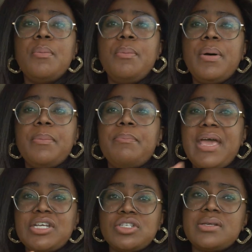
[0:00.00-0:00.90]
But
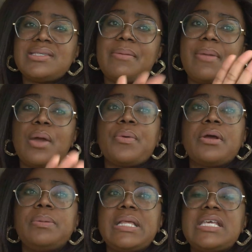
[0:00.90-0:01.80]
measures that my
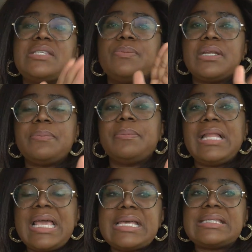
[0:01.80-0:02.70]
workplace put in
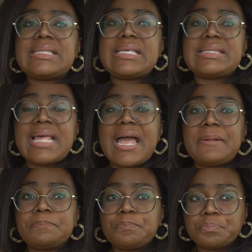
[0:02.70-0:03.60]
place is
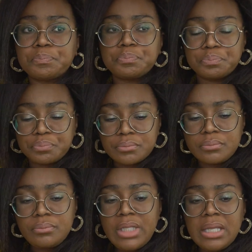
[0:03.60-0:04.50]
that
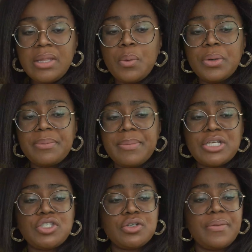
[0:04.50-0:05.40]
they want to make
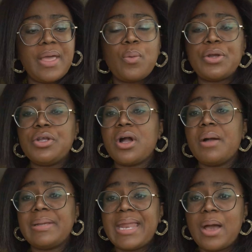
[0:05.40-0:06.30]
sure that when you're
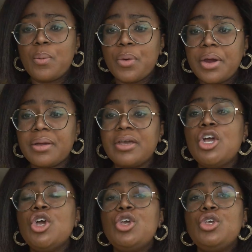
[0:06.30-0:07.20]
coming at work,
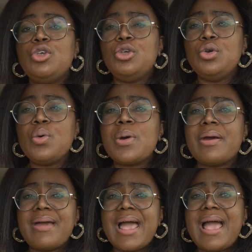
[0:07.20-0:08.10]
you
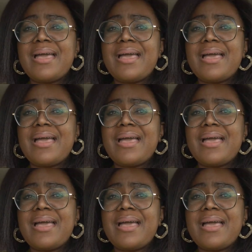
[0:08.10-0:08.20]
are,